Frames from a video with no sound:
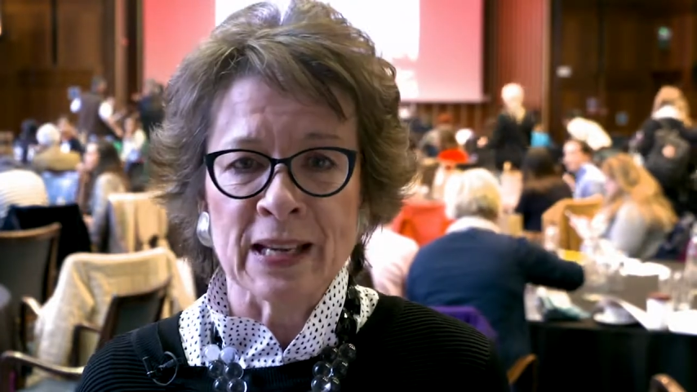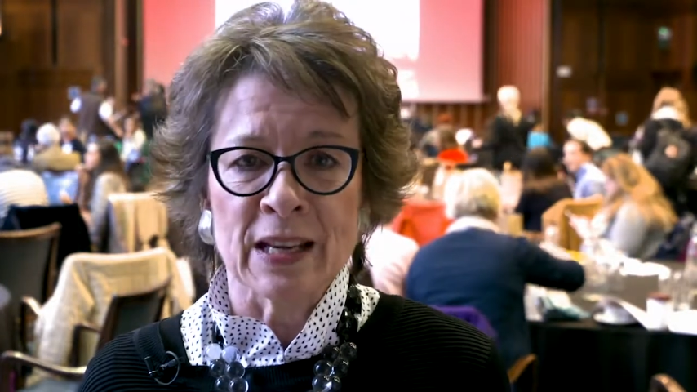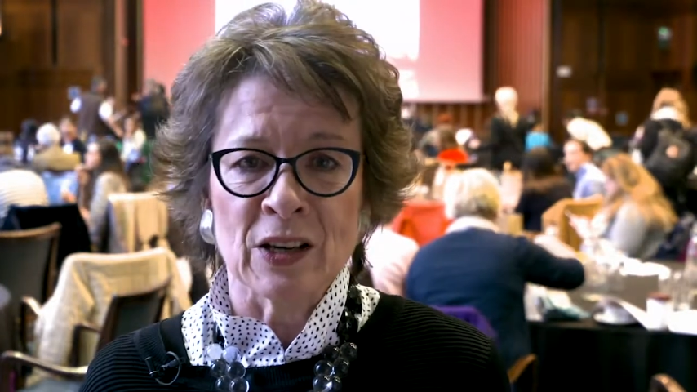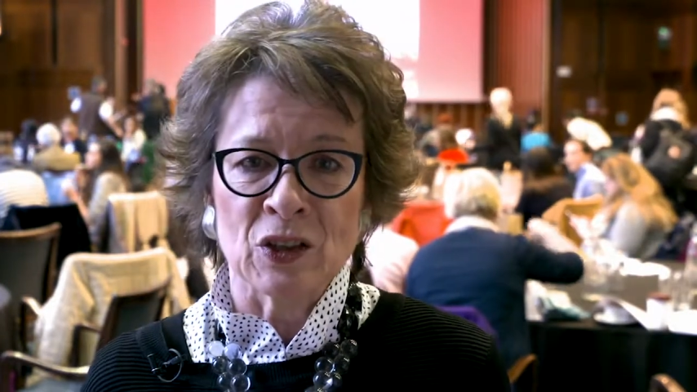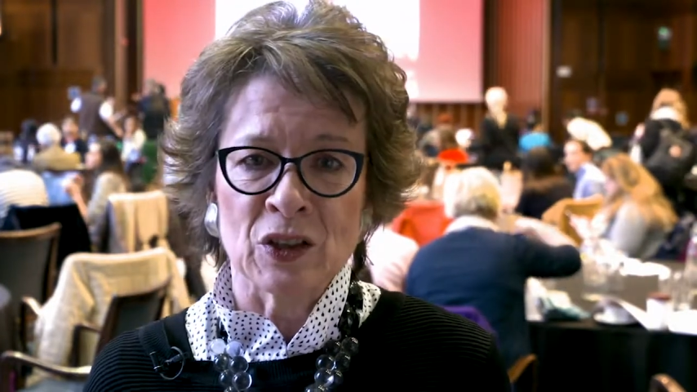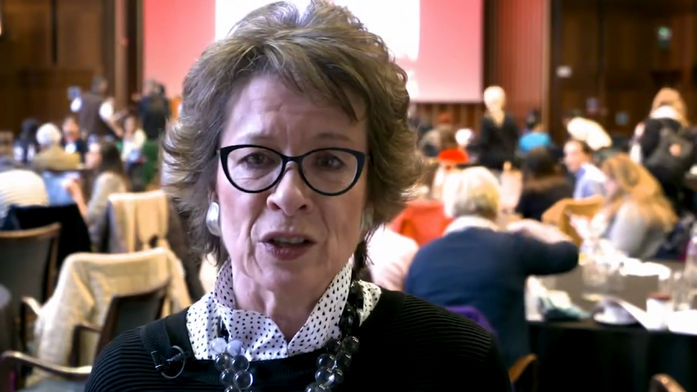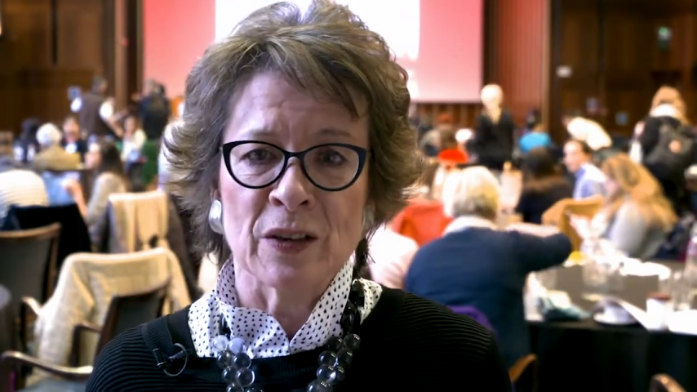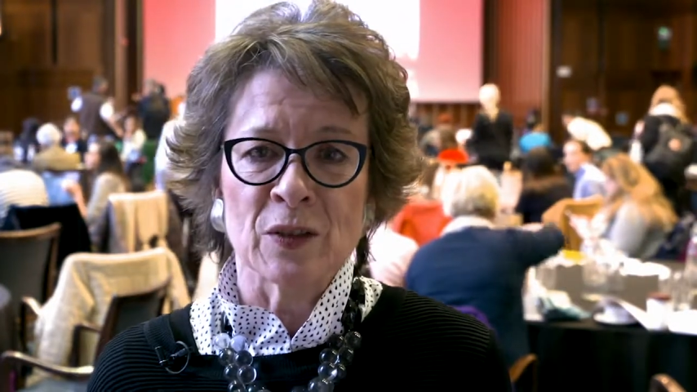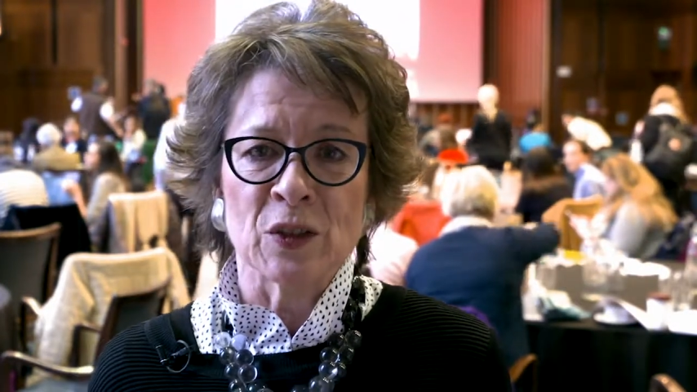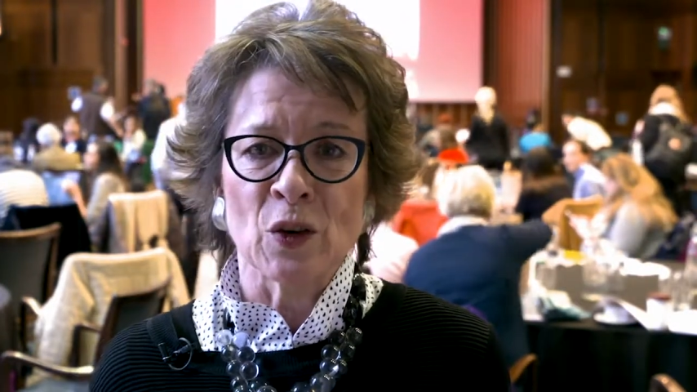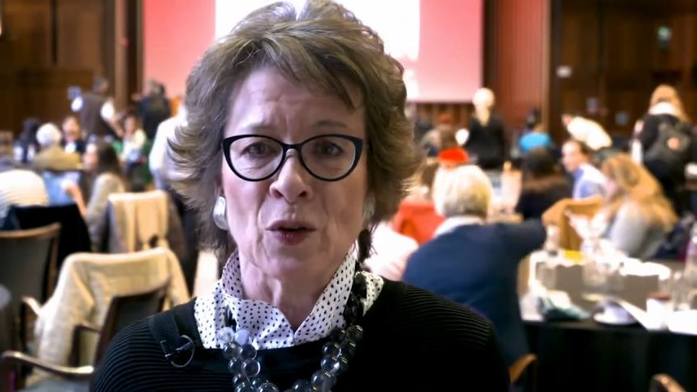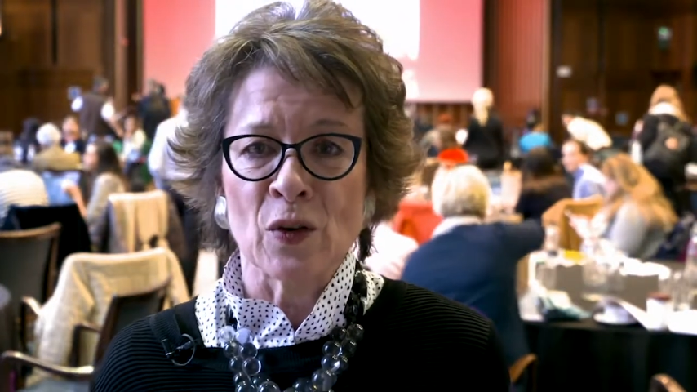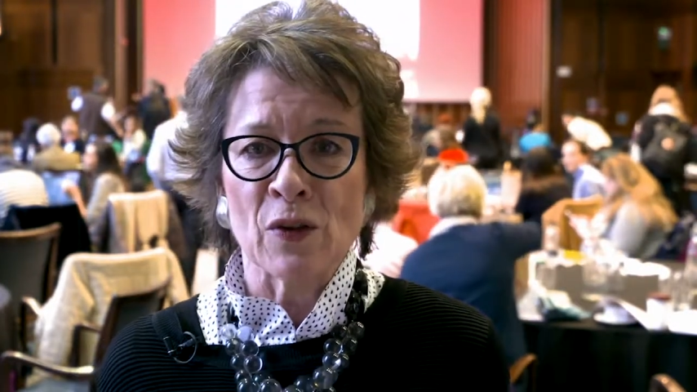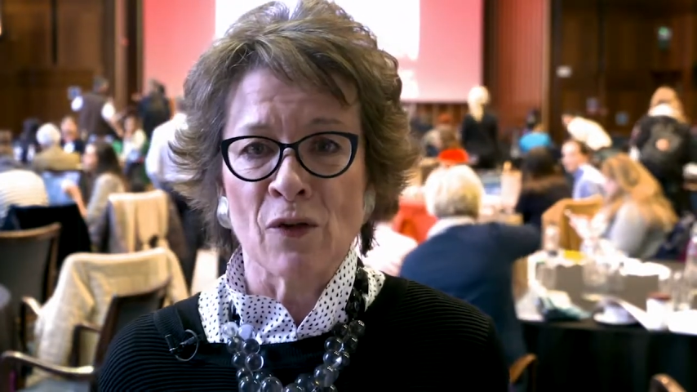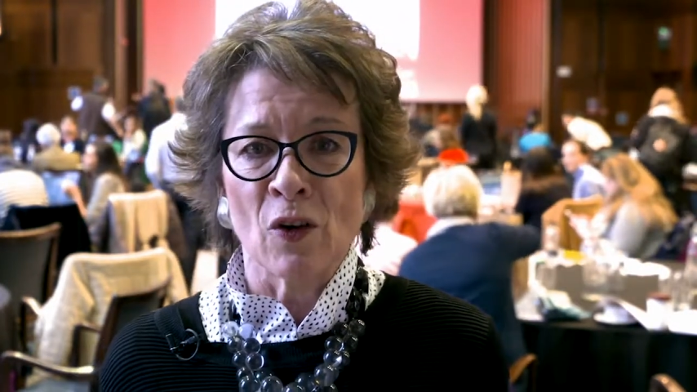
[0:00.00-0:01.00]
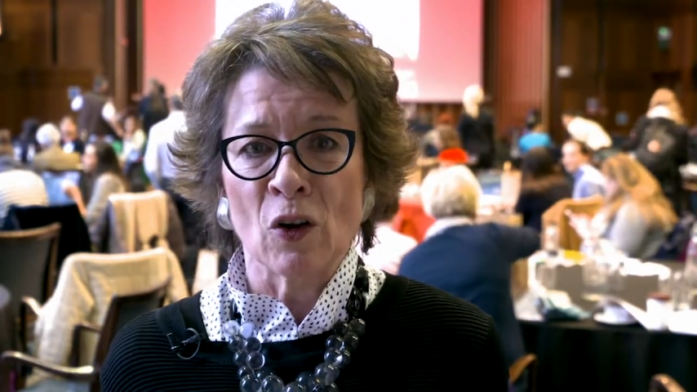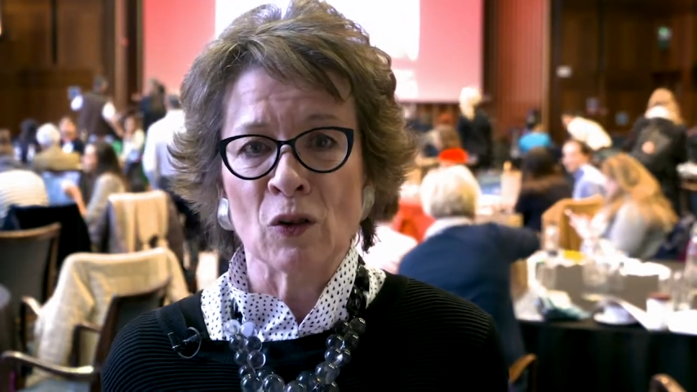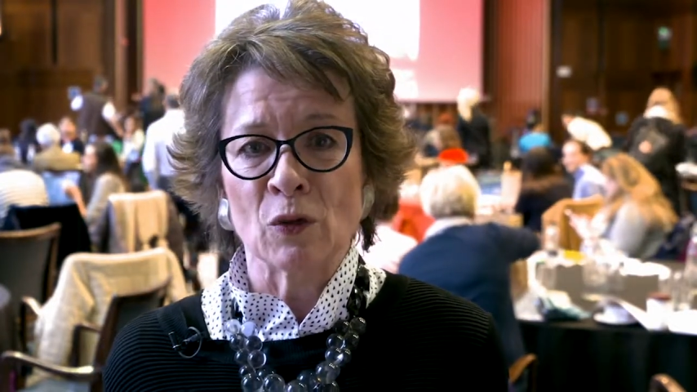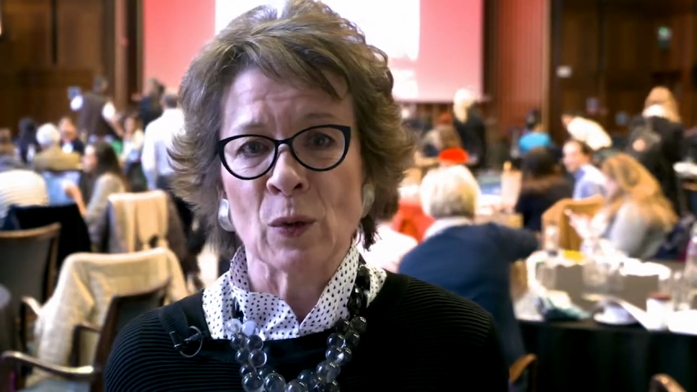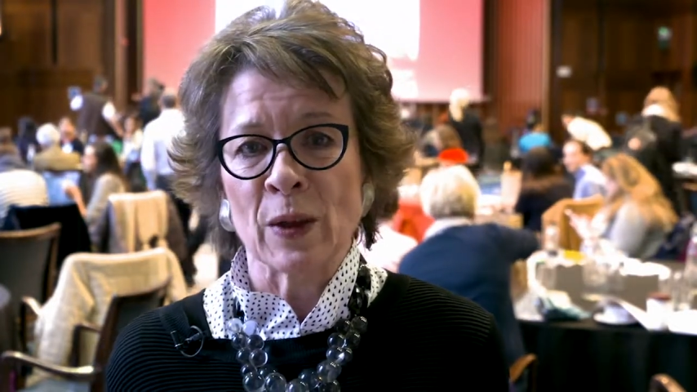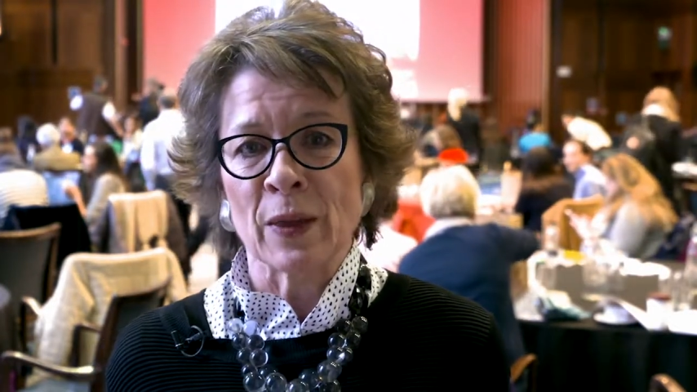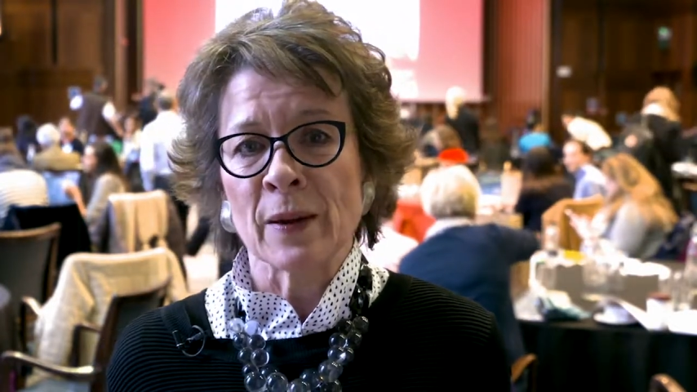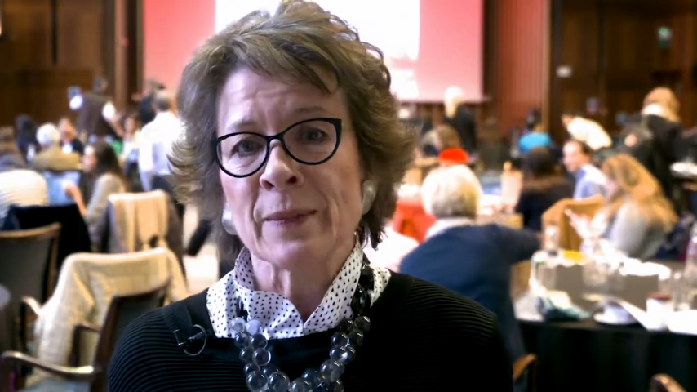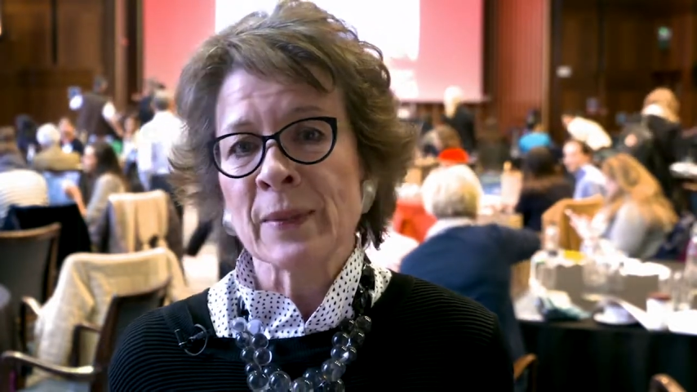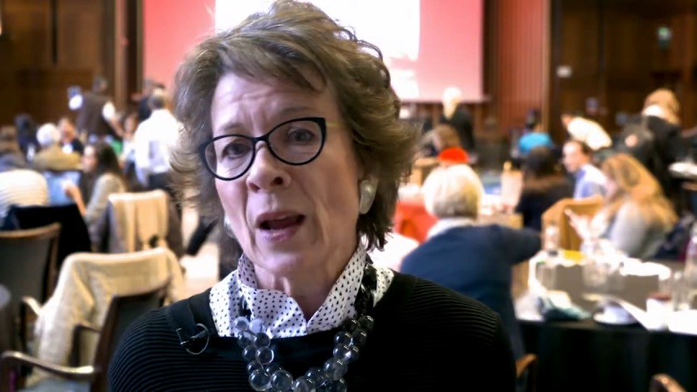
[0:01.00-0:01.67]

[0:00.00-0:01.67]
initiatives you're involved with,